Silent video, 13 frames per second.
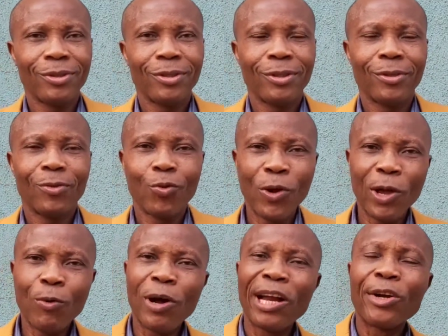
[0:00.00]
When
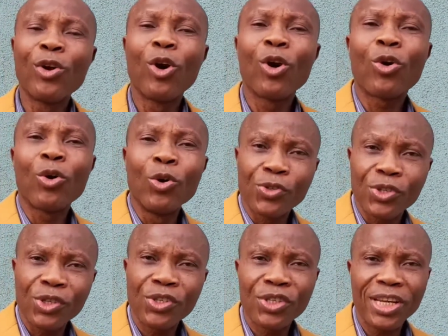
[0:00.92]
one door
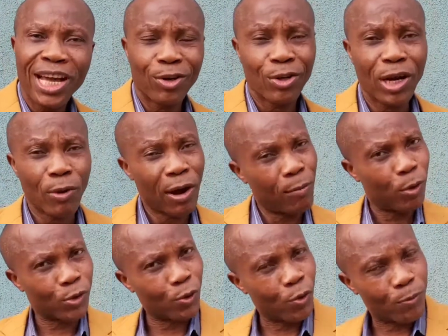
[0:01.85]
closes, another one
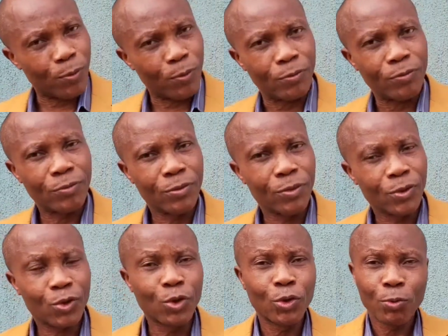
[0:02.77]
must open.
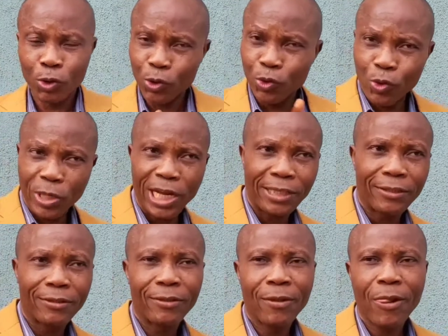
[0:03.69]
So you must know that.
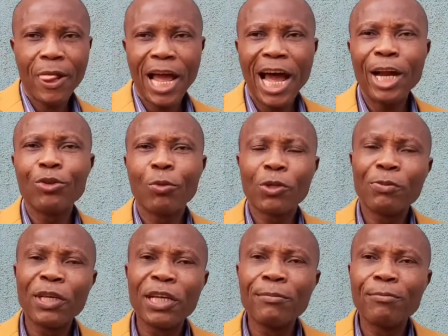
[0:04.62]
And you must
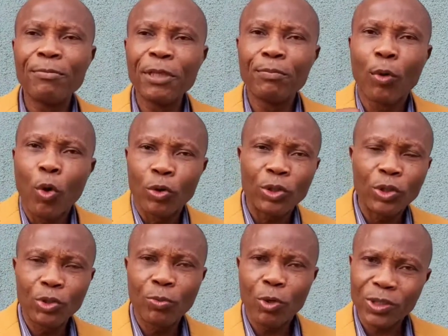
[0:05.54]
be bold. You
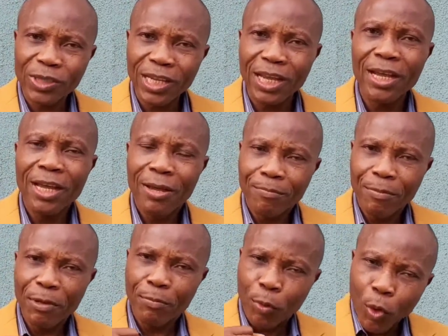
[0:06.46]
must be
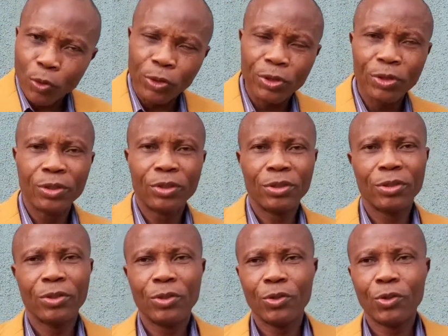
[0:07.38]
bold
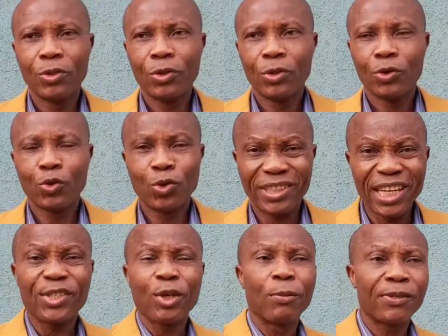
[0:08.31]
to take
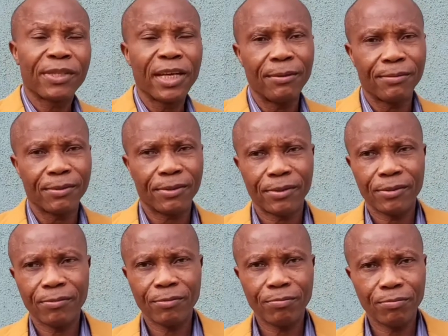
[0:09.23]
some steps.
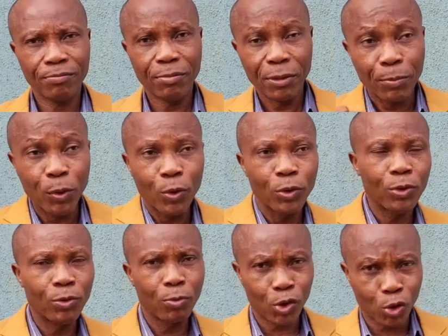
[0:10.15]
Be bold. You
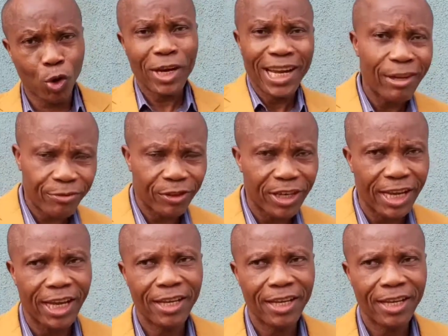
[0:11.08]
must conquer fear.